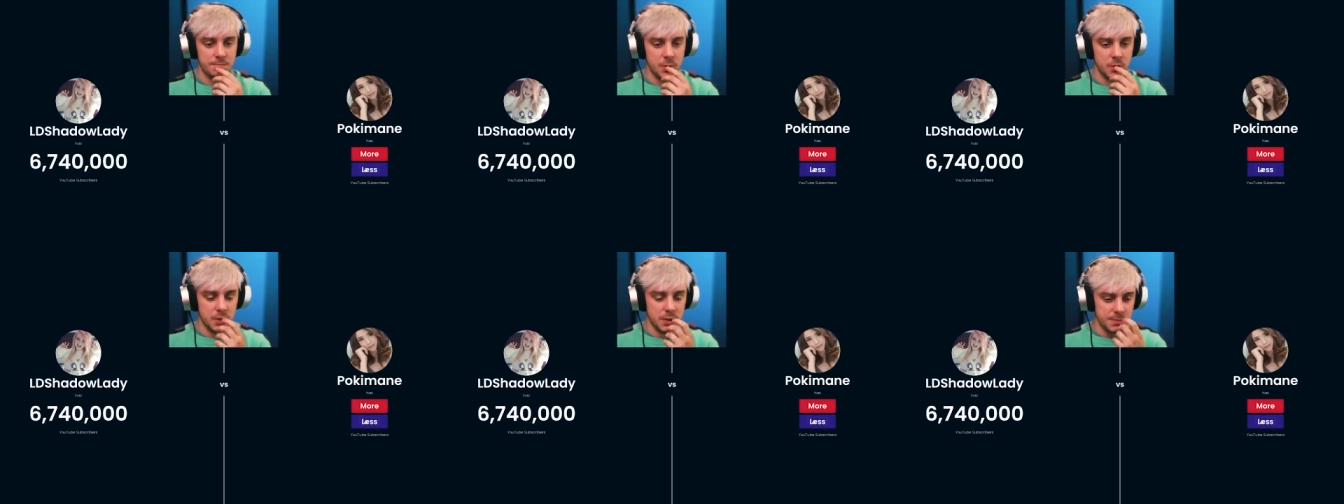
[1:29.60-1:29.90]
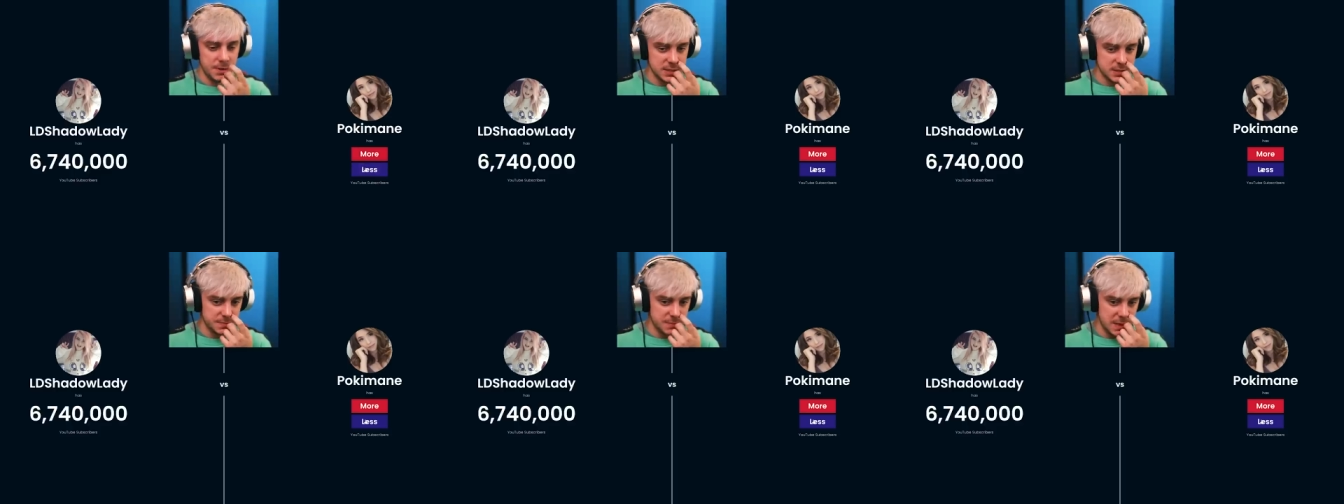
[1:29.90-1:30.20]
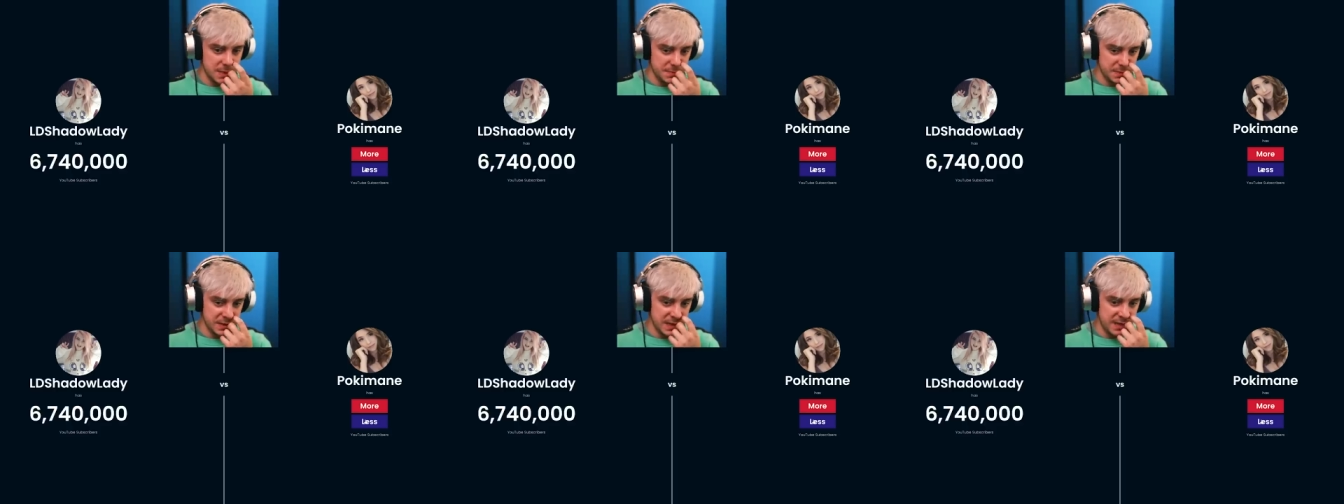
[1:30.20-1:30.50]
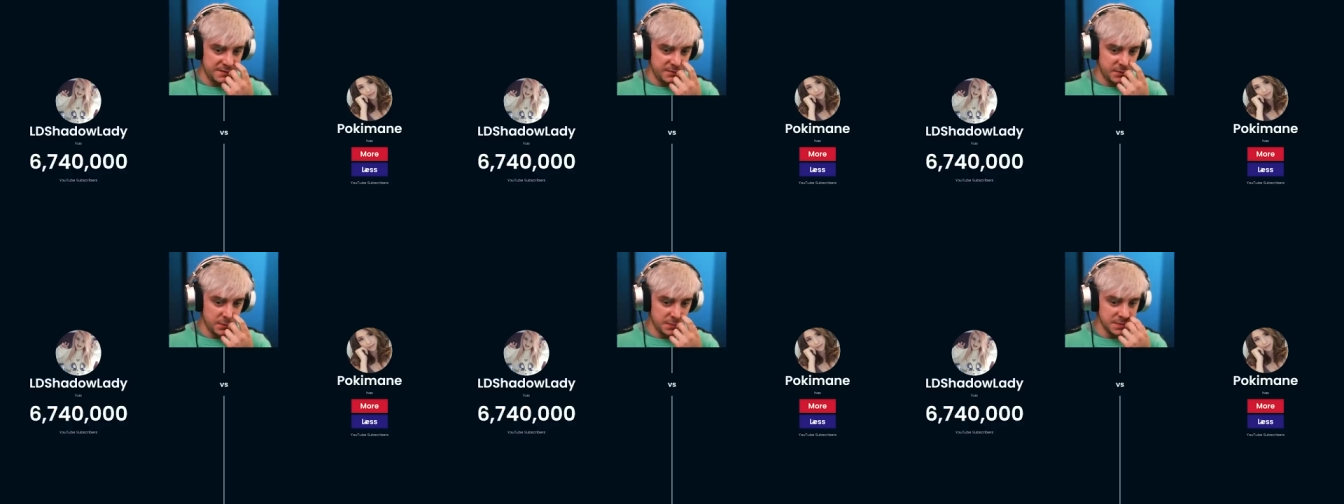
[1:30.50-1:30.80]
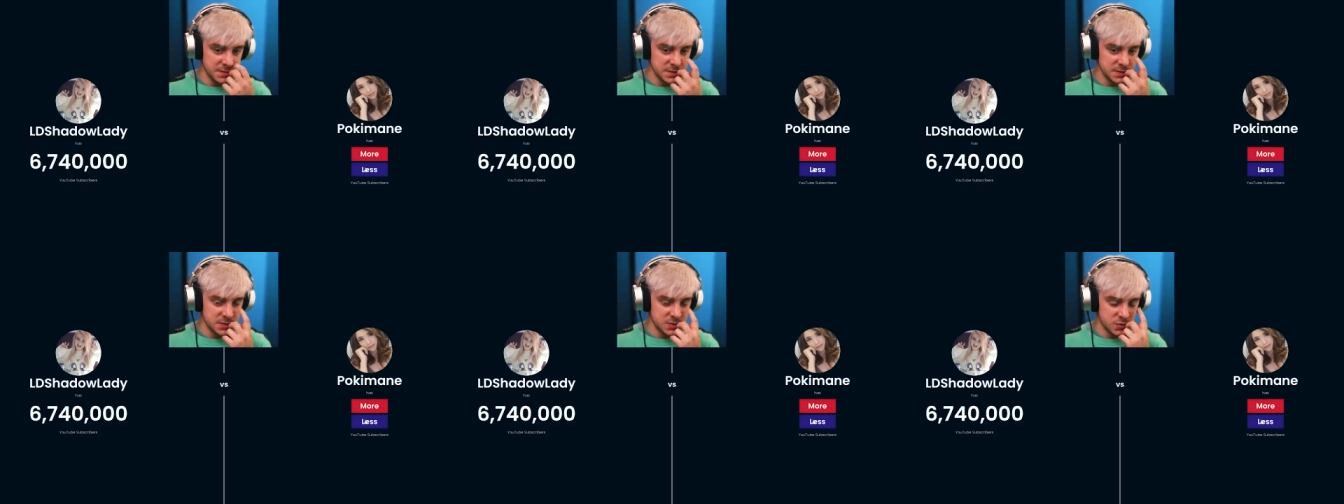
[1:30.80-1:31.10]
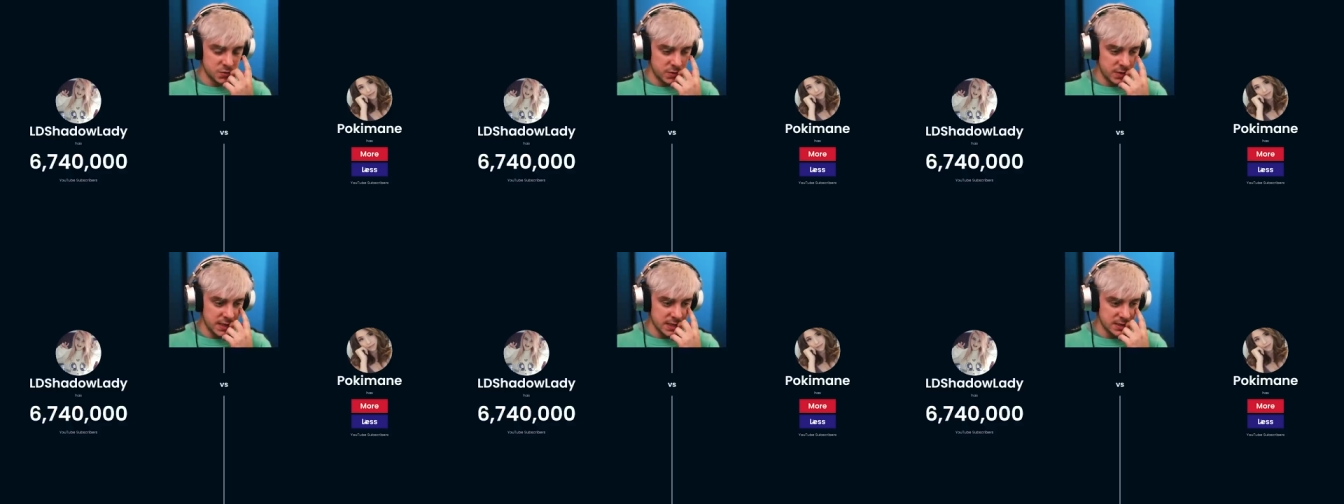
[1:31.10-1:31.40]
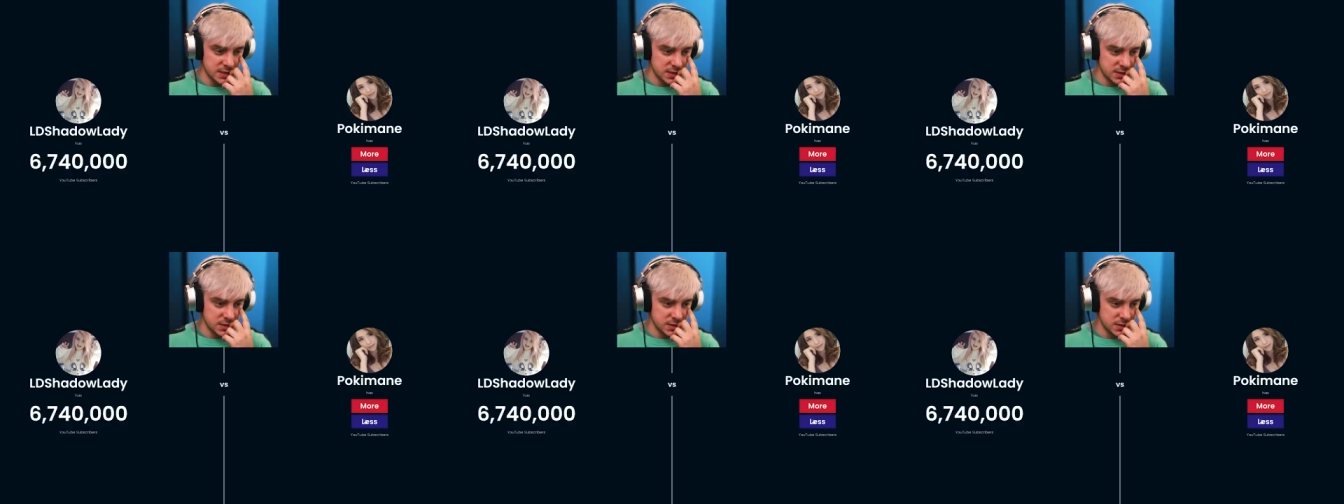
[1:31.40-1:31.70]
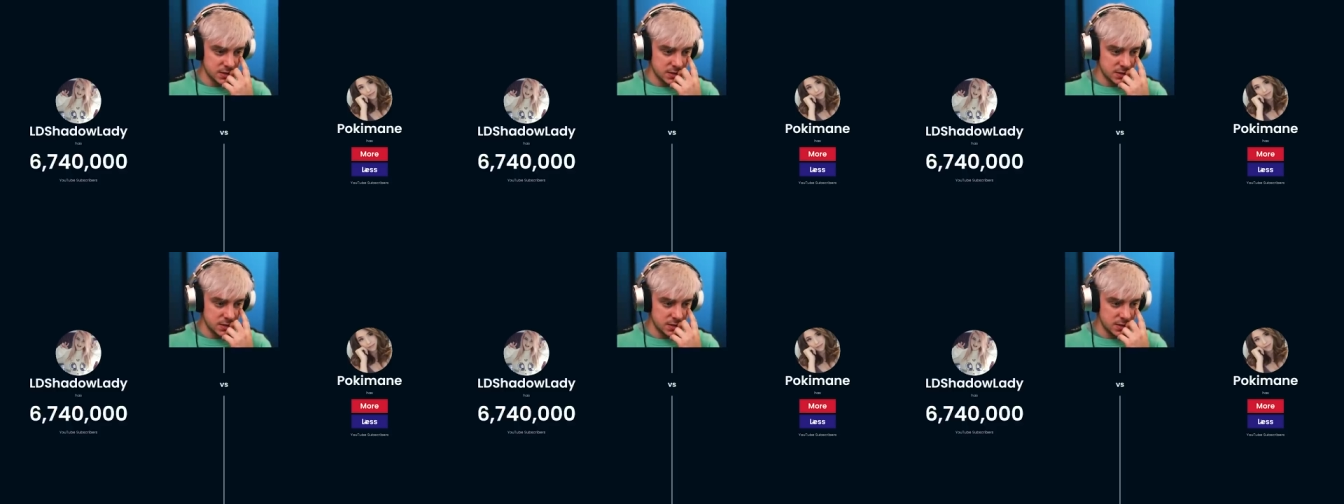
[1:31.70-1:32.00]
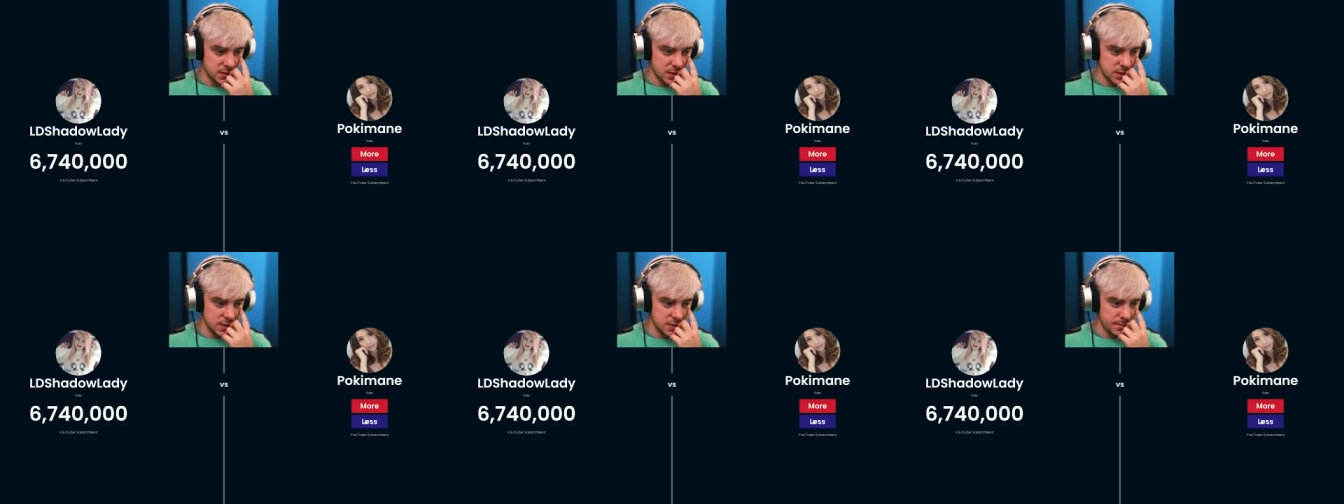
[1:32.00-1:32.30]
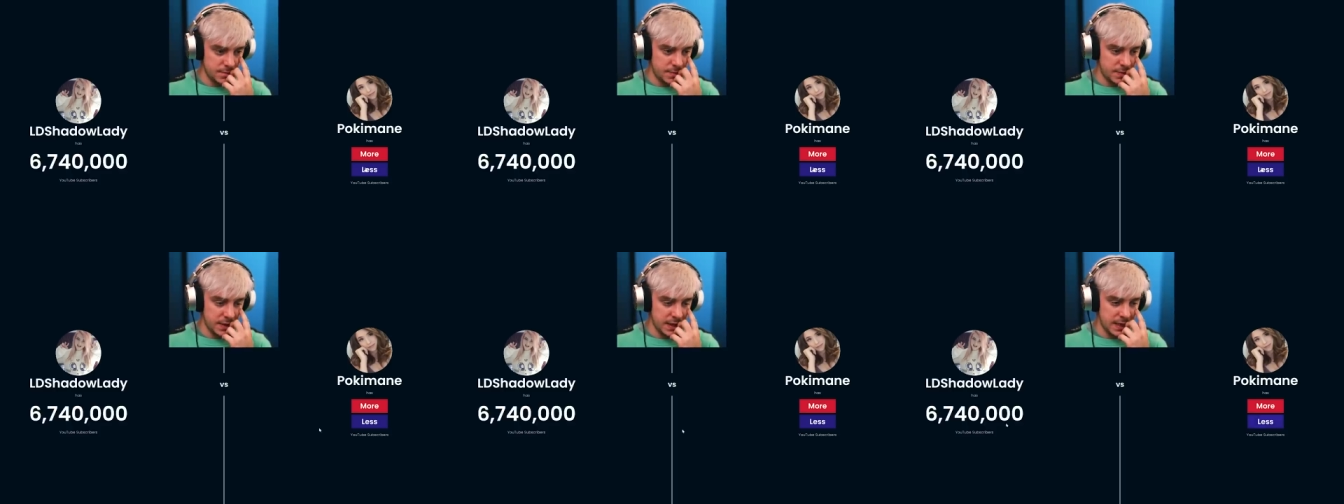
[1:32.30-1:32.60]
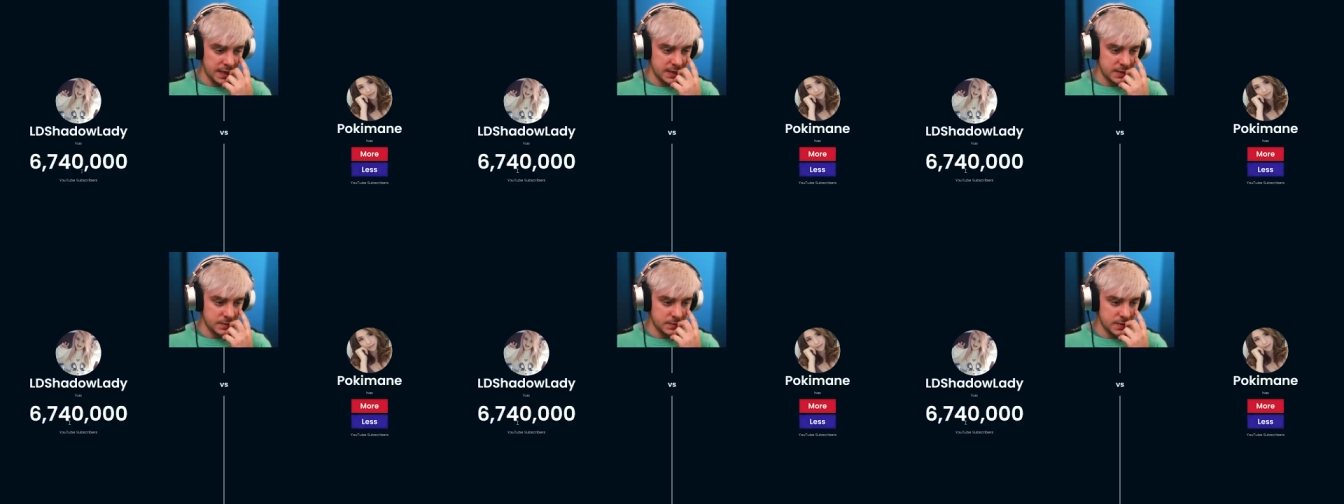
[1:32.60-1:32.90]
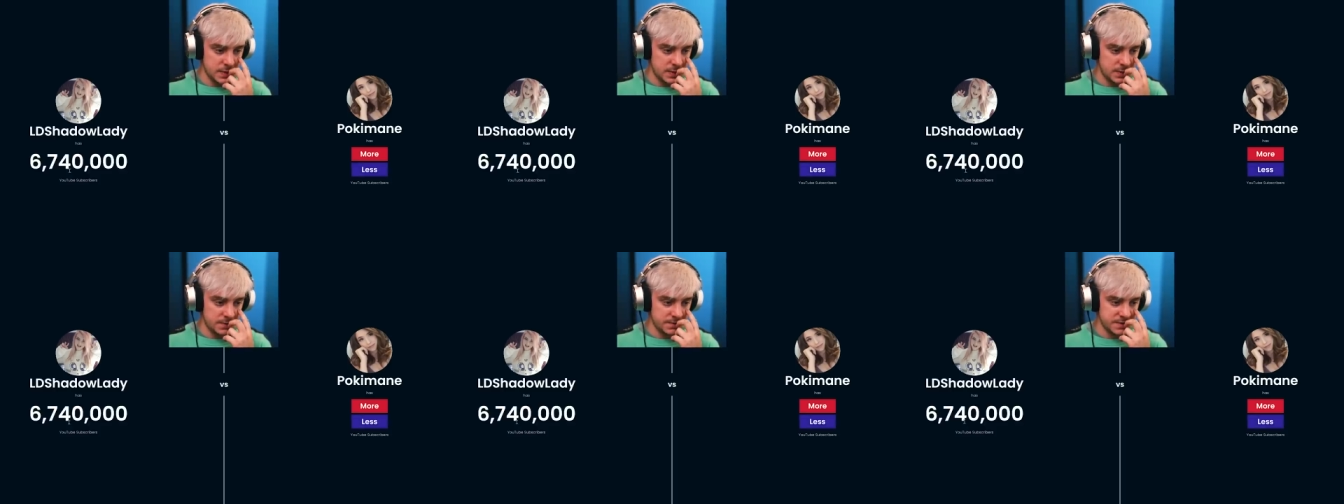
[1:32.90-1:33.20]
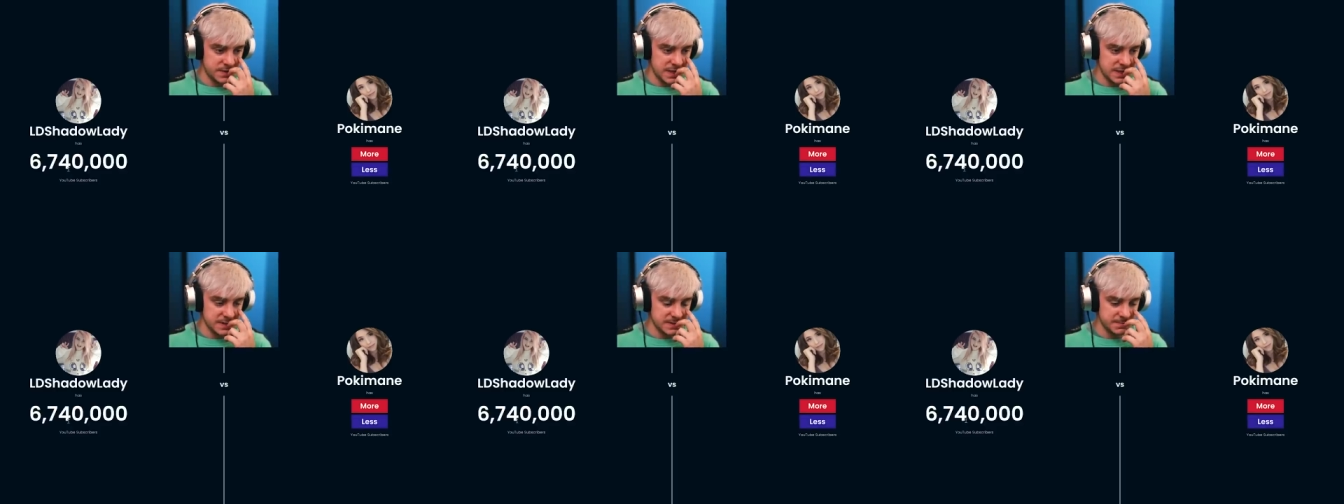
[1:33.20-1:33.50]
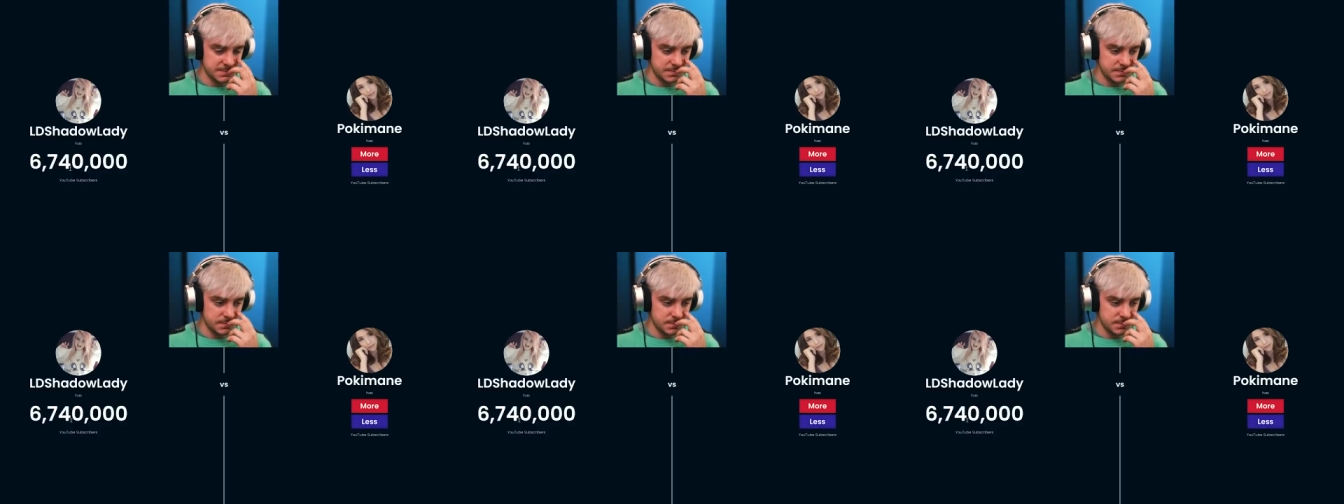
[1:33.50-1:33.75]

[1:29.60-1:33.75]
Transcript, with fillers: Pokimane's main platform is Twitch. But I don't know if she has...